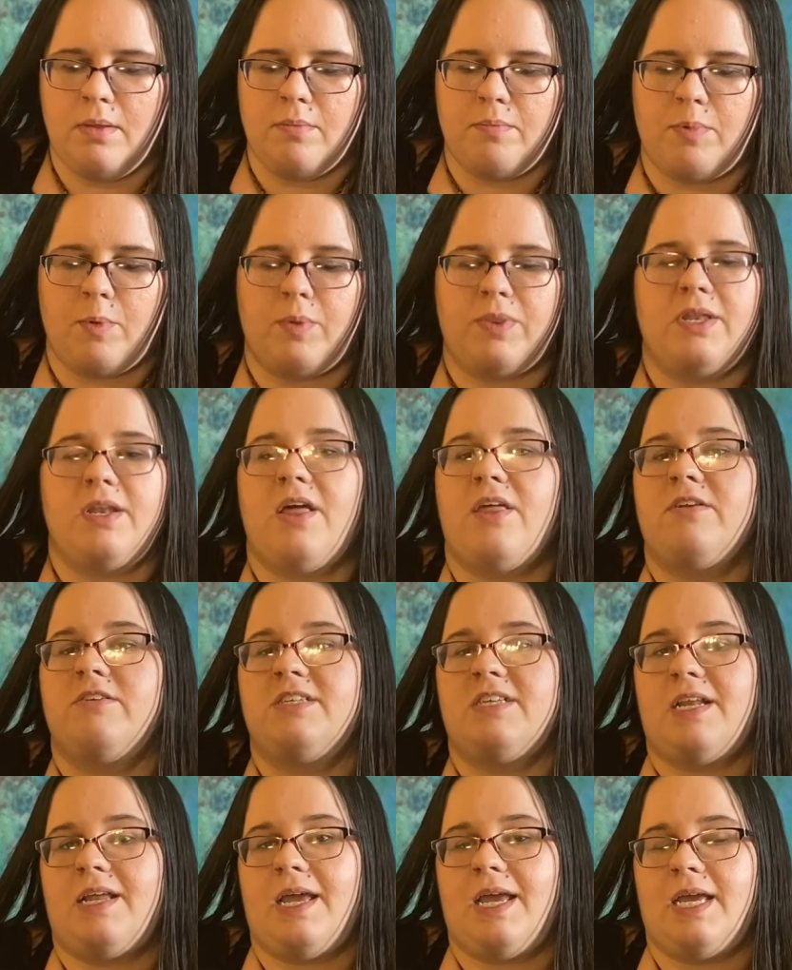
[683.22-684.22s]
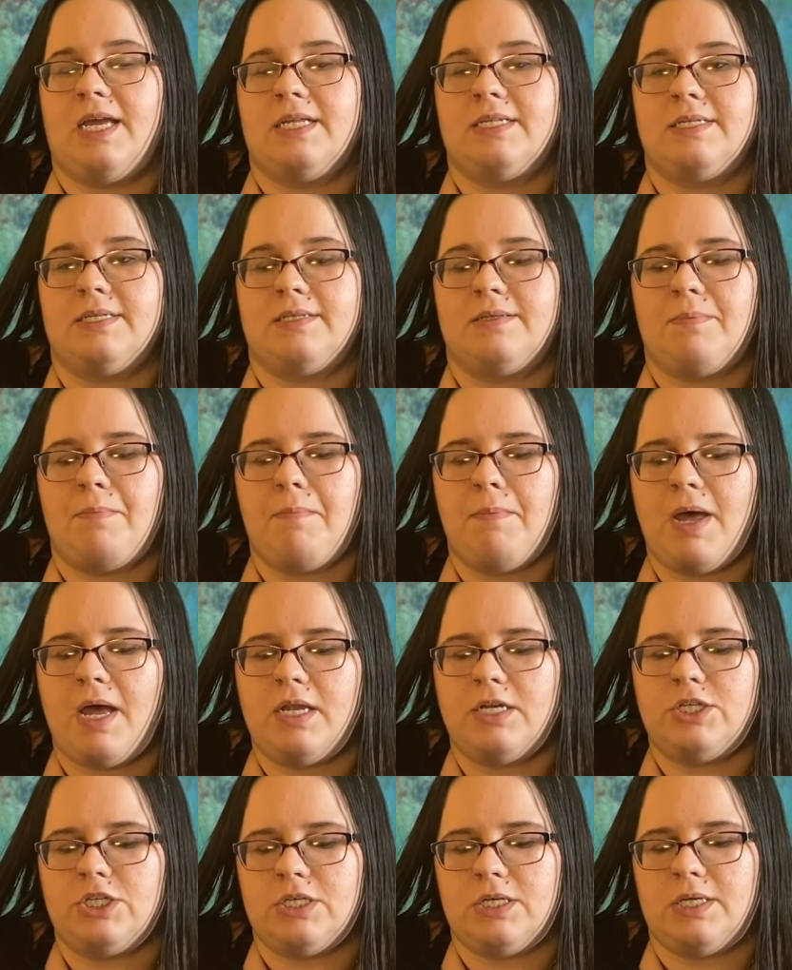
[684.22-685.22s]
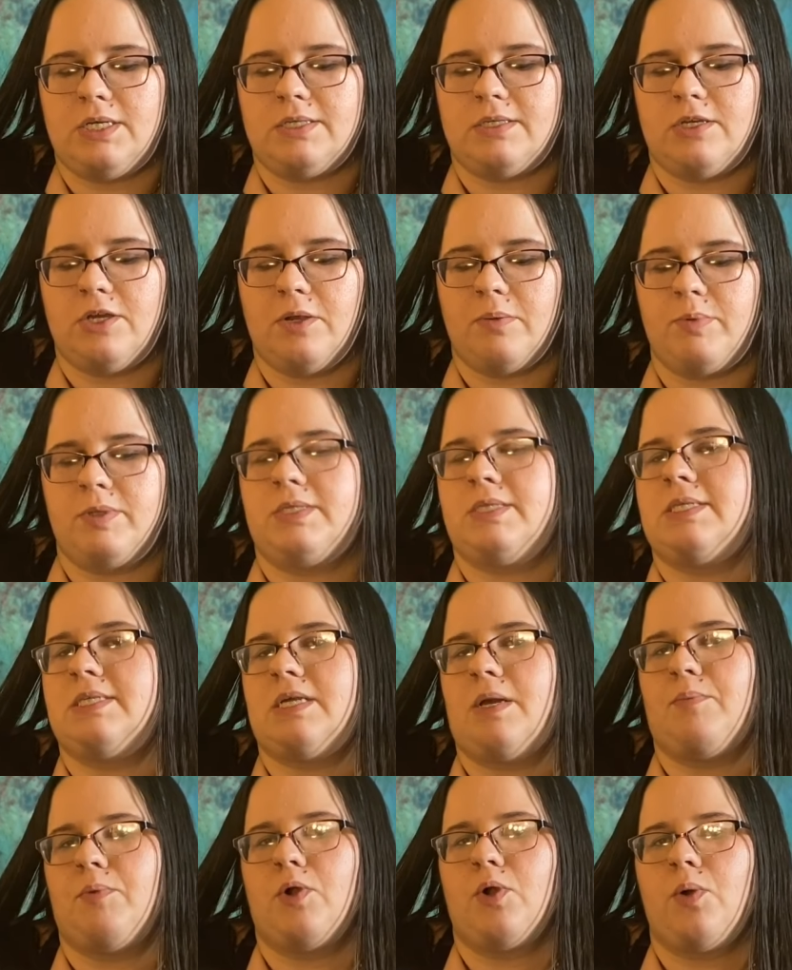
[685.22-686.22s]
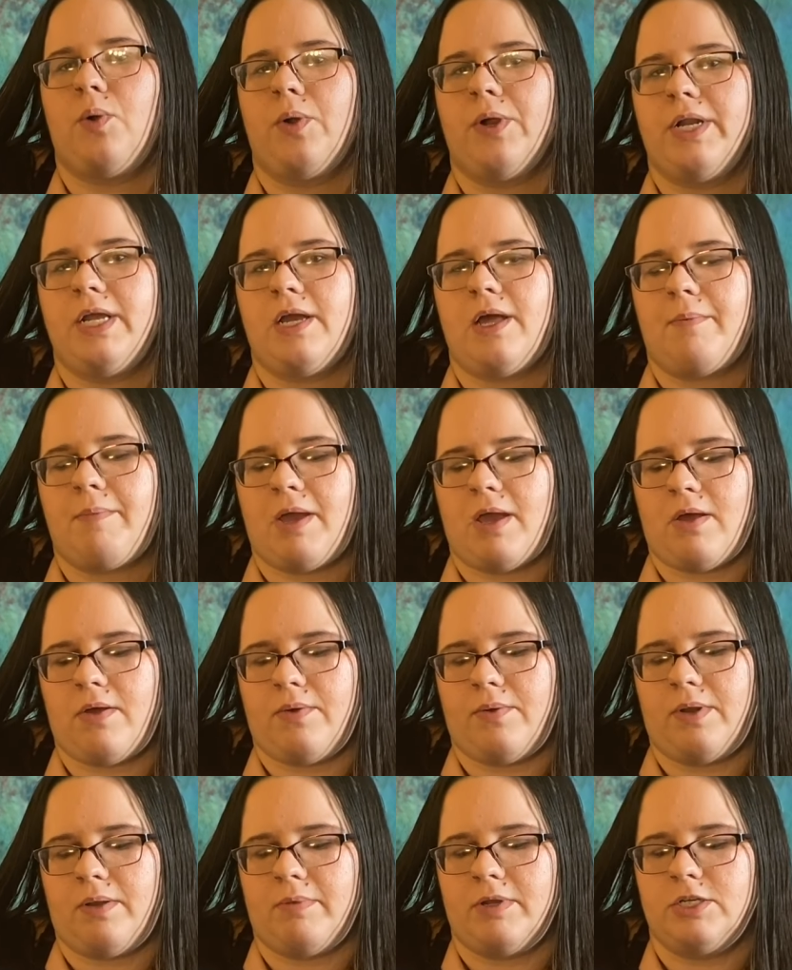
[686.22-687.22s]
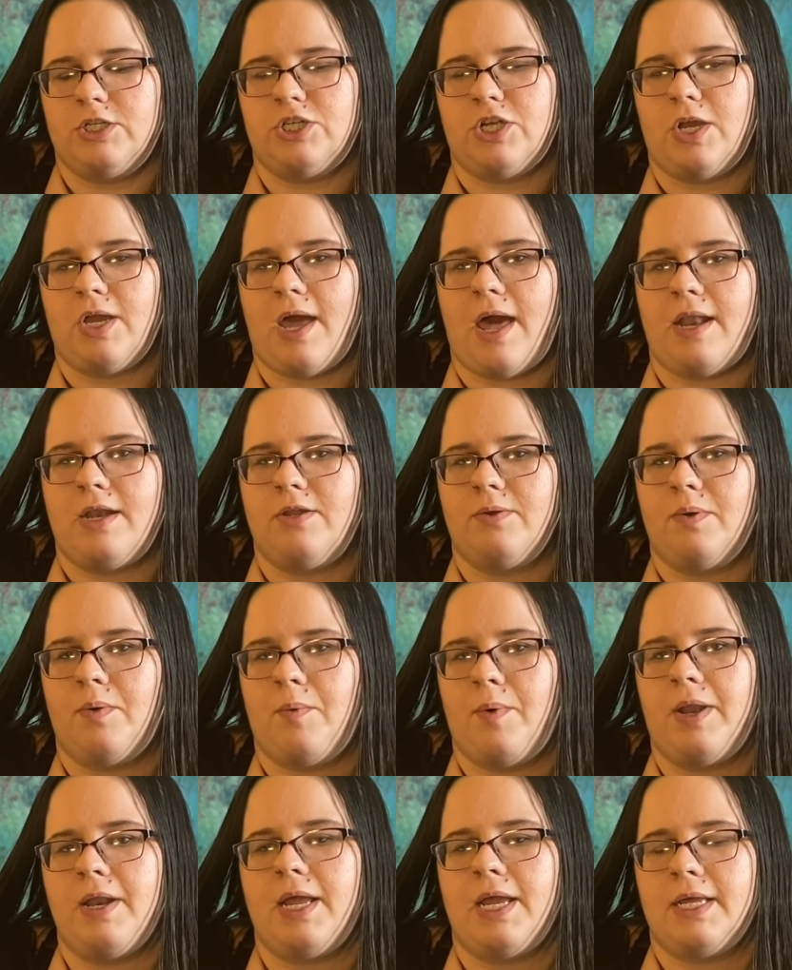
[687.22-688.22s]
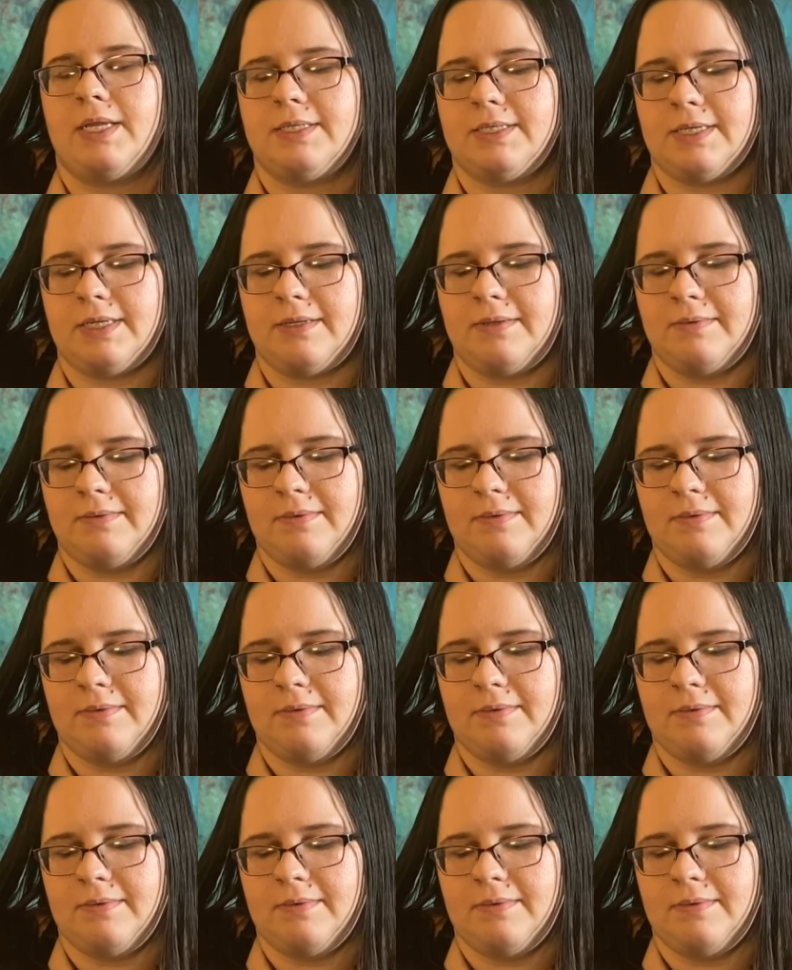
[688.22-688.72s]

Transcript: But with another set of hands, it's much easier, but since I'm recording on my own, I'm gonna show you how to do it one-handed.